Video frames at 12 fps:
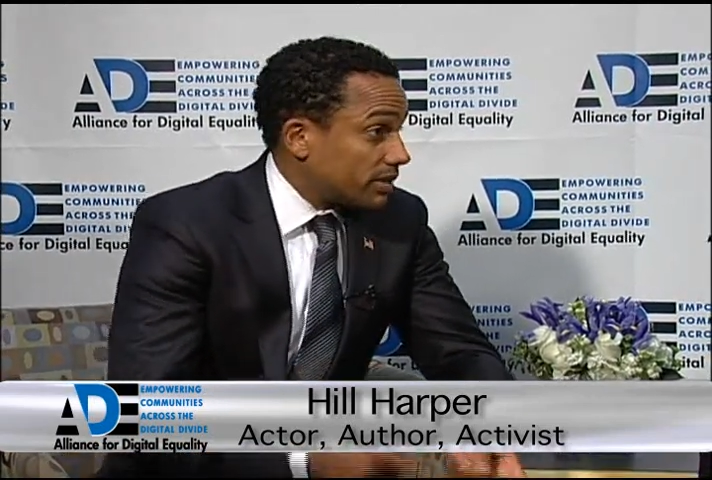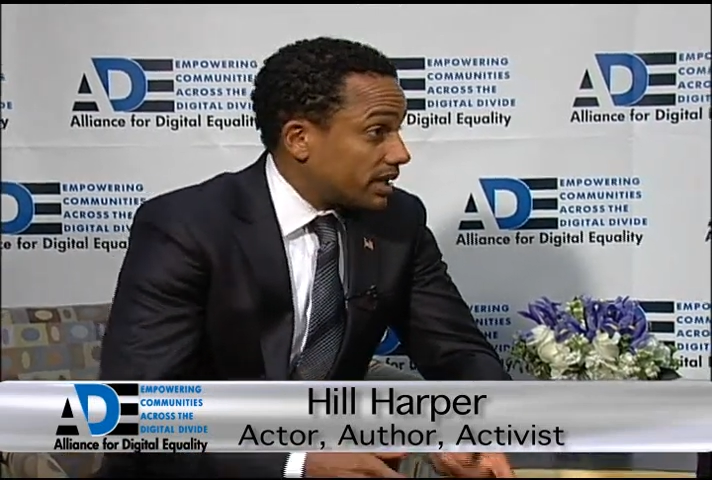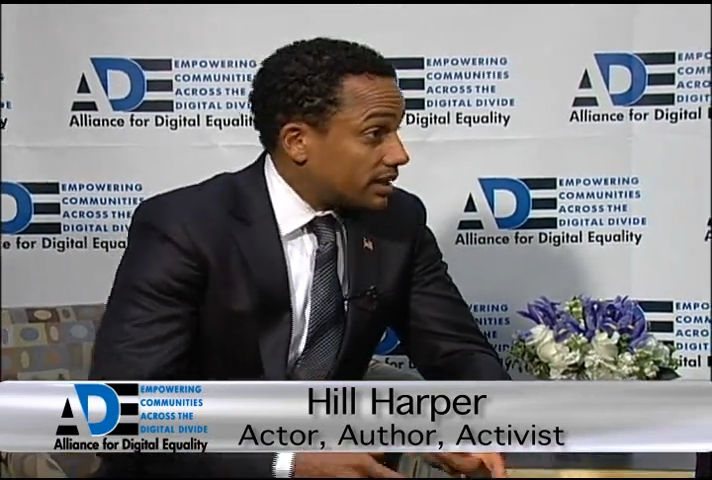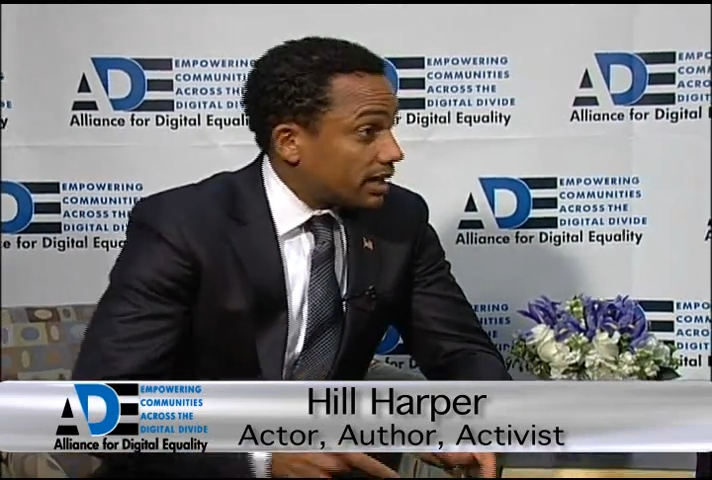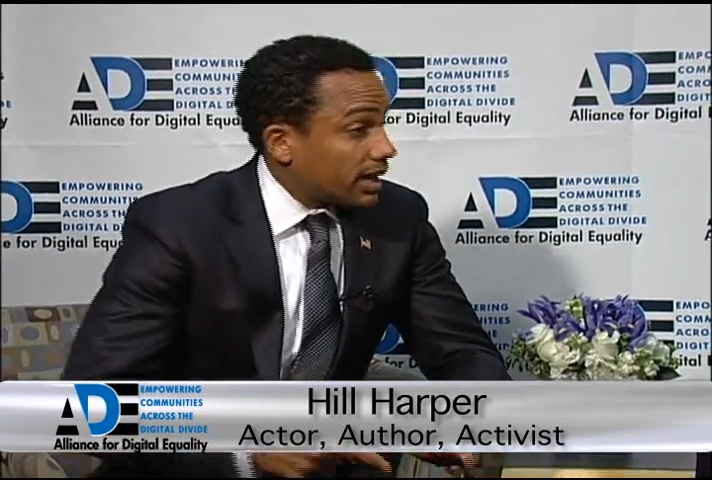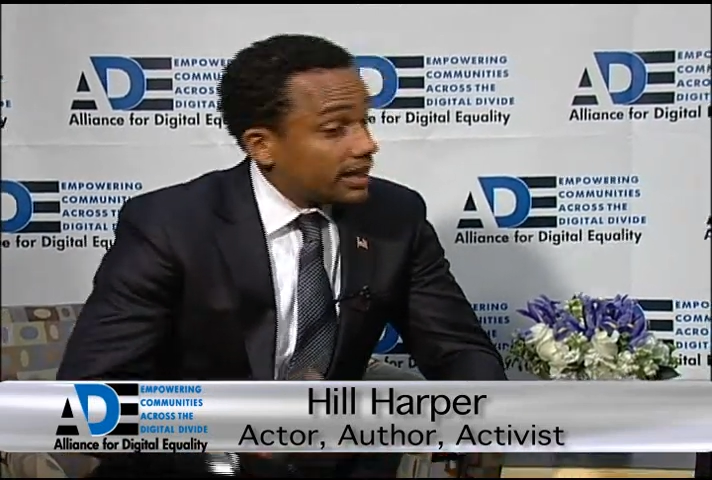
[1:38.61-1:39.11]

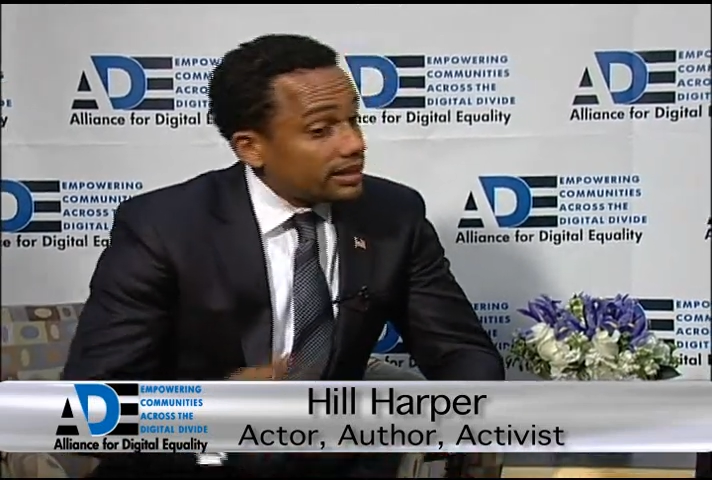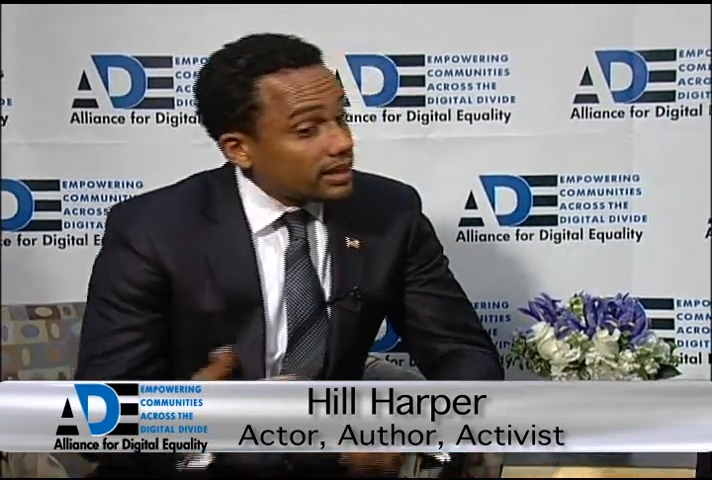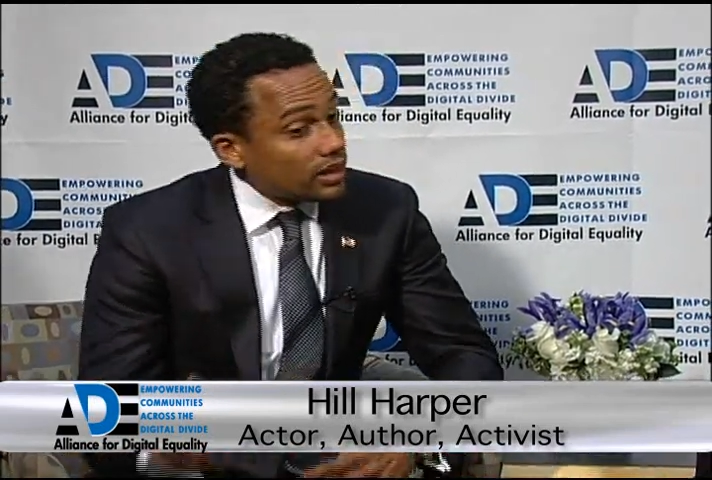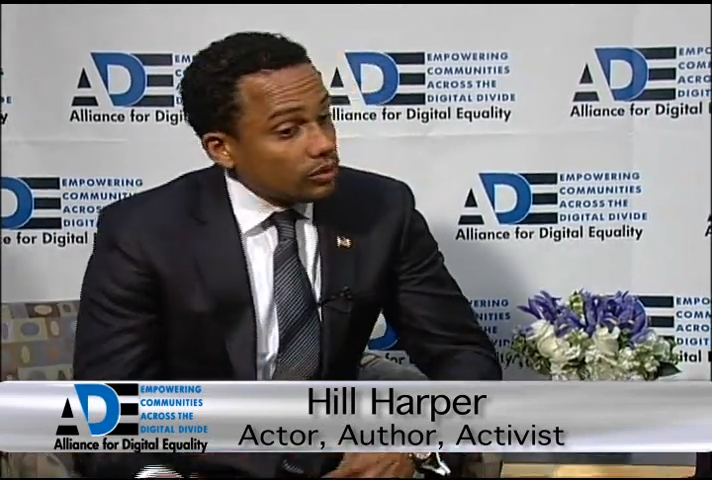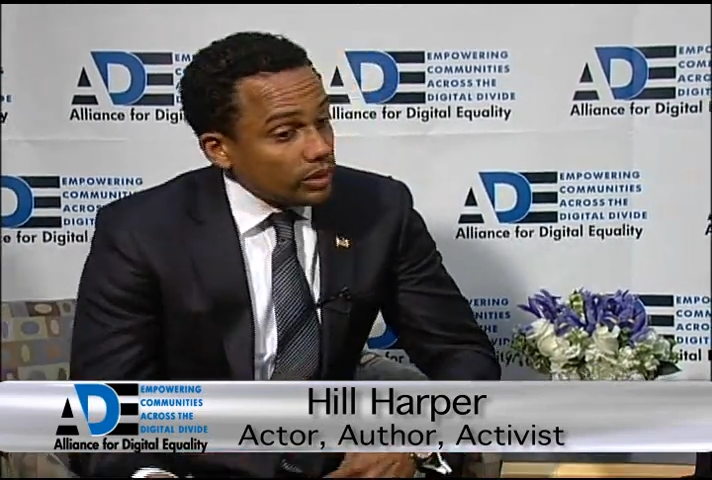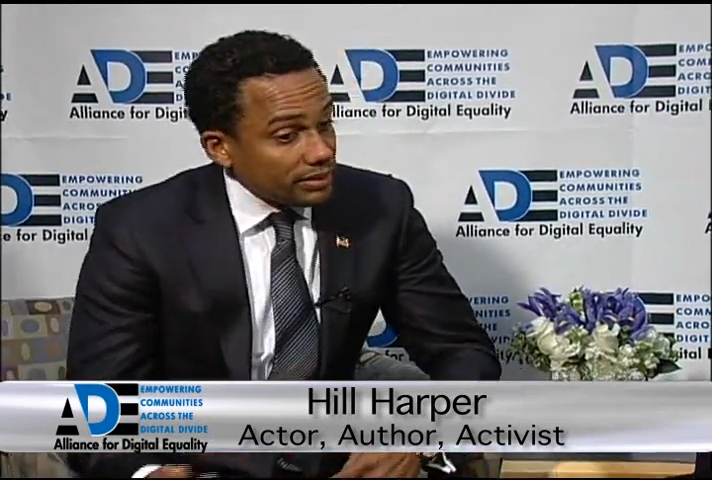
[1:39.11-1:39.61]
men and
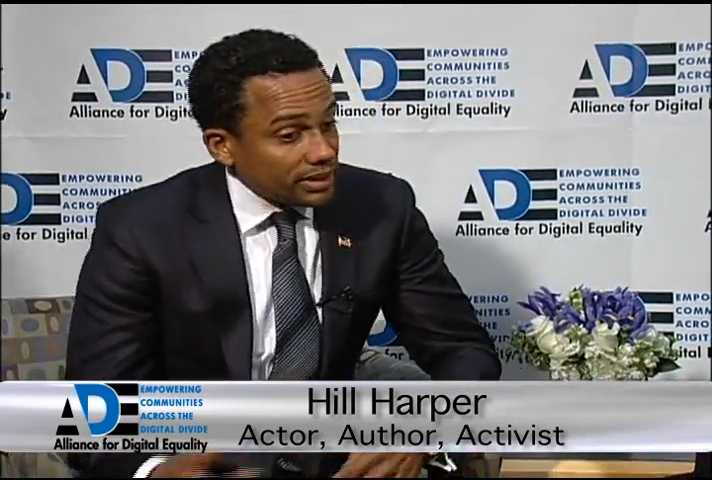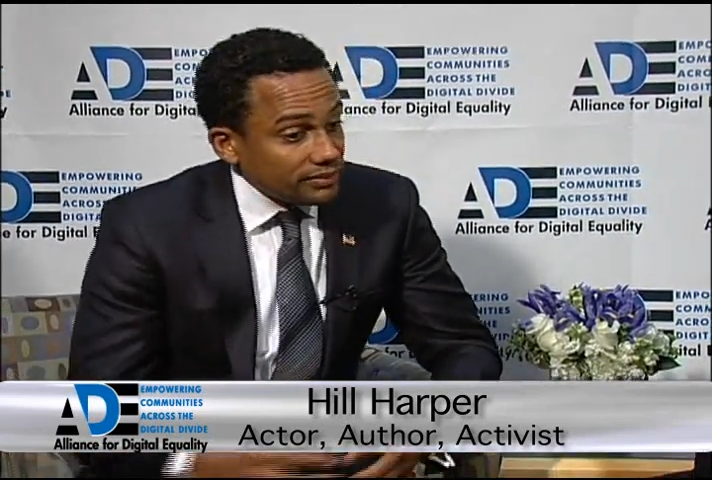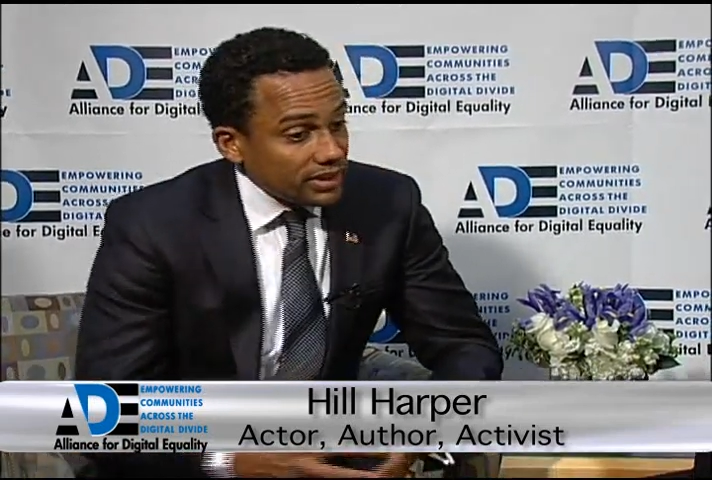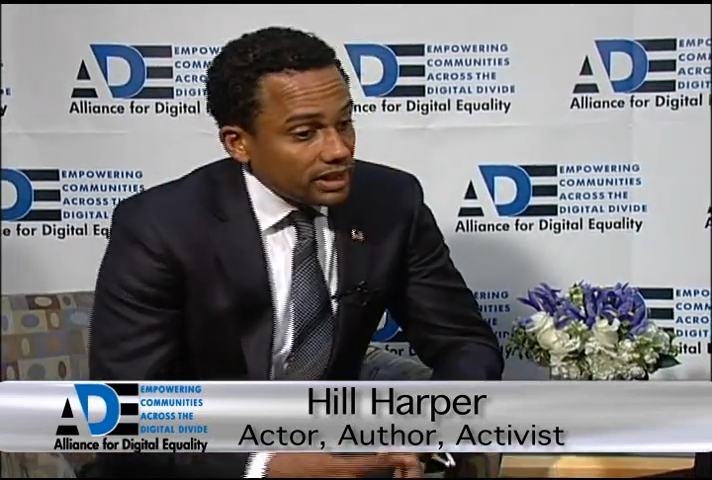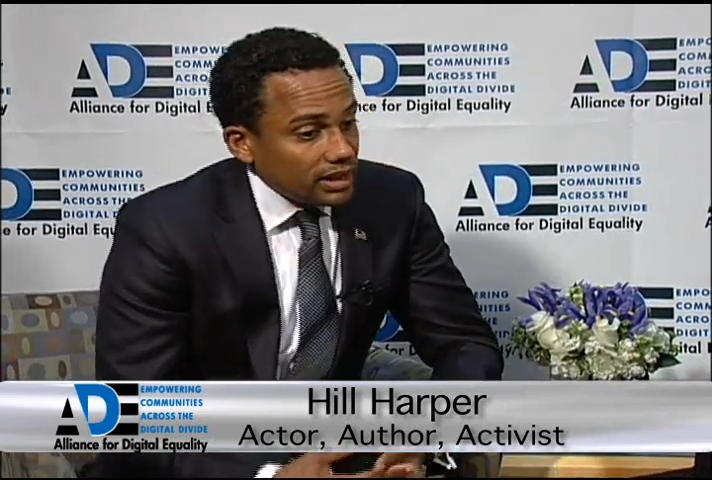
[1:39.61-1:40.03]
young women,